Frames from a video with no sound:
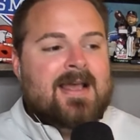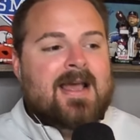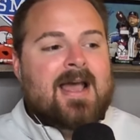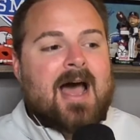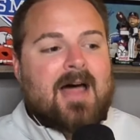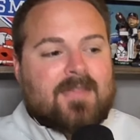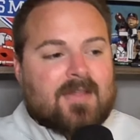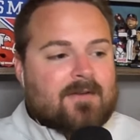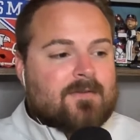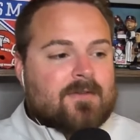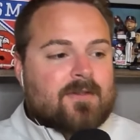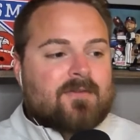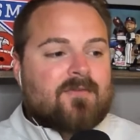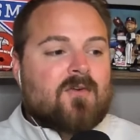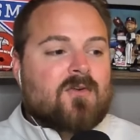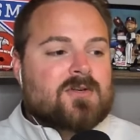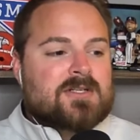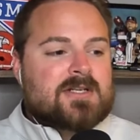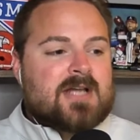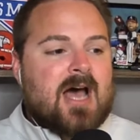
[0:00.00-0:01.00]
I think for the
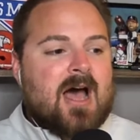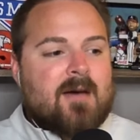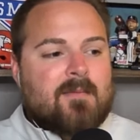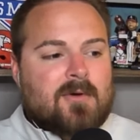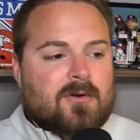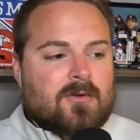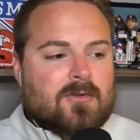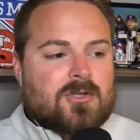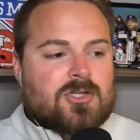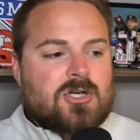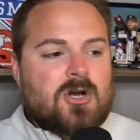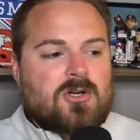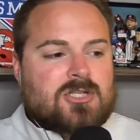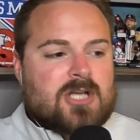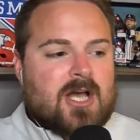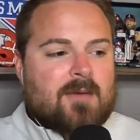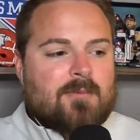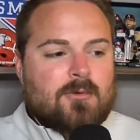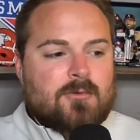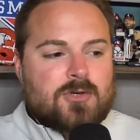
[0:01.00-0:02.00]
first time under the Josh
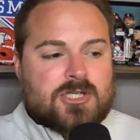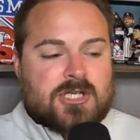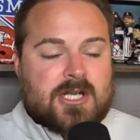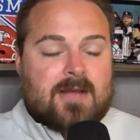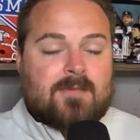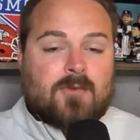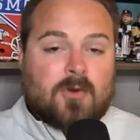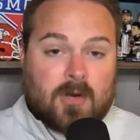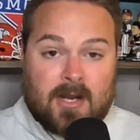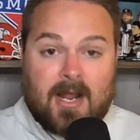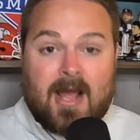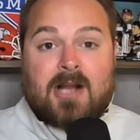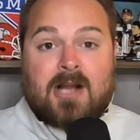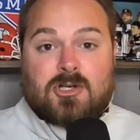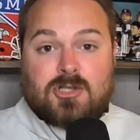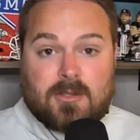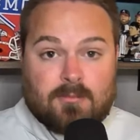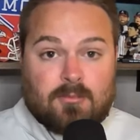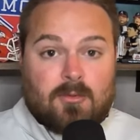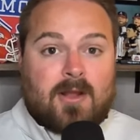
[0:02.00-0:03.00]
Heupel regime, they're going to
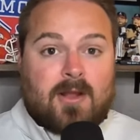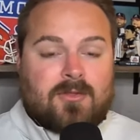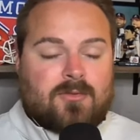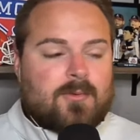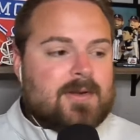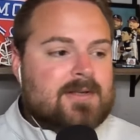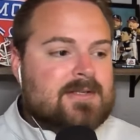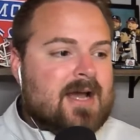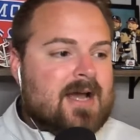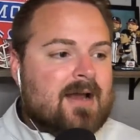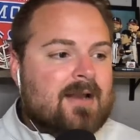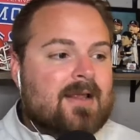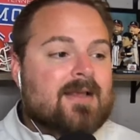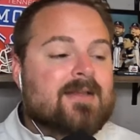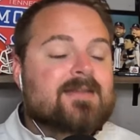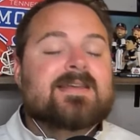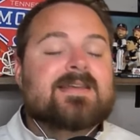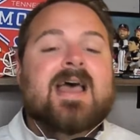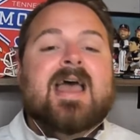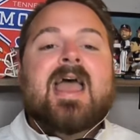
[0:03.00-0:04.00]
actually play three tight
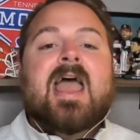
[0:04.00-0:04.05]
ends.